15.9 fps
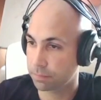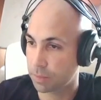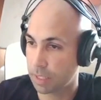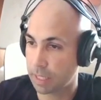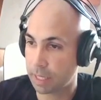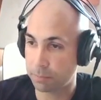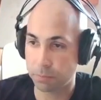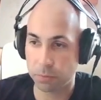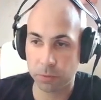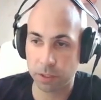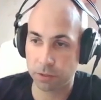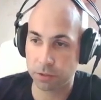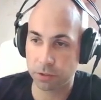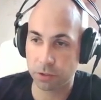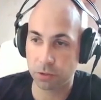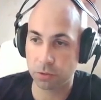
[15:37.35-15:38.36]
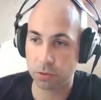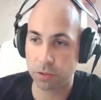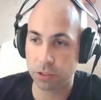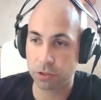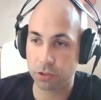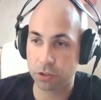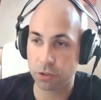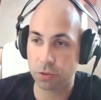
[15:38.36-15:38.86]
And that
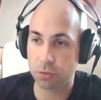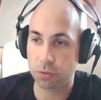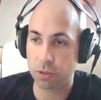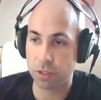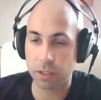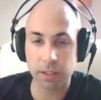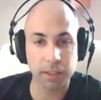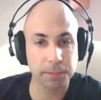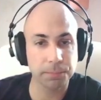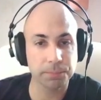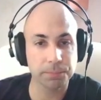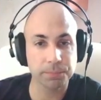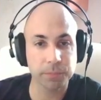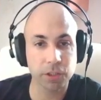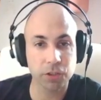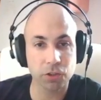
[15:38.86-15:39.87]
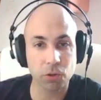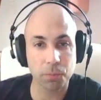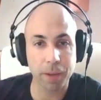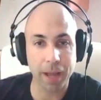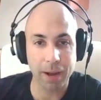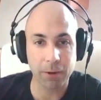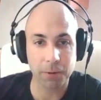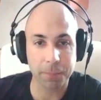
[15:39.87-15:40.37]
there's no
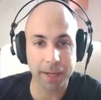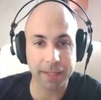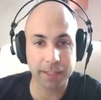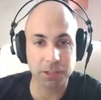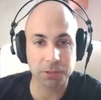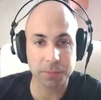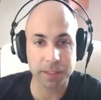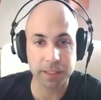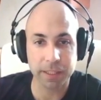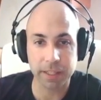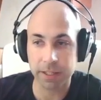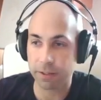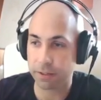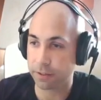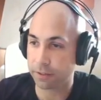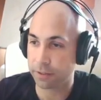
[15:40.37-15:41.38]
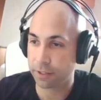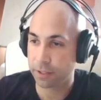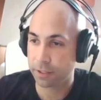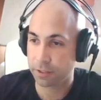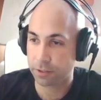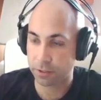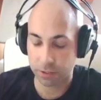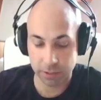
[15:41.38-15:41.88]
power management here.
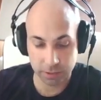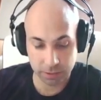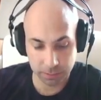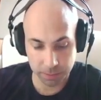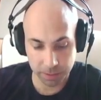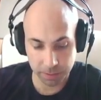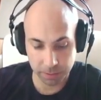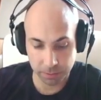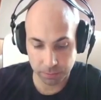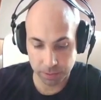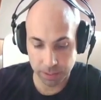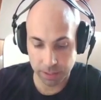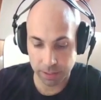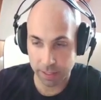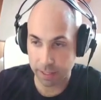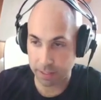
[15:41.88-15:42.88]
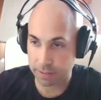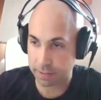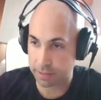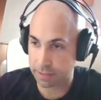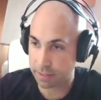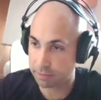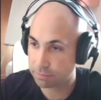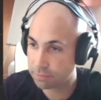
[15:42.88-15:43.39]
So this is going to be
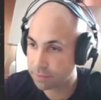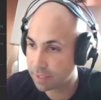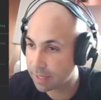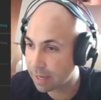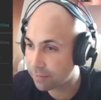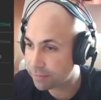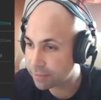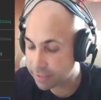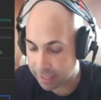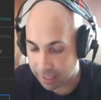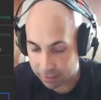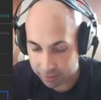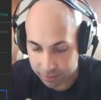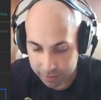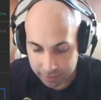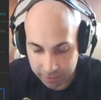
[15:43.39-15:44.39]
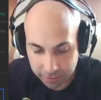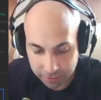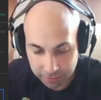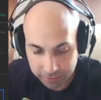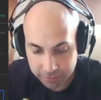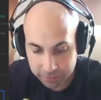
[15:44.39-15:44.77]
3,000. I have it calculated here.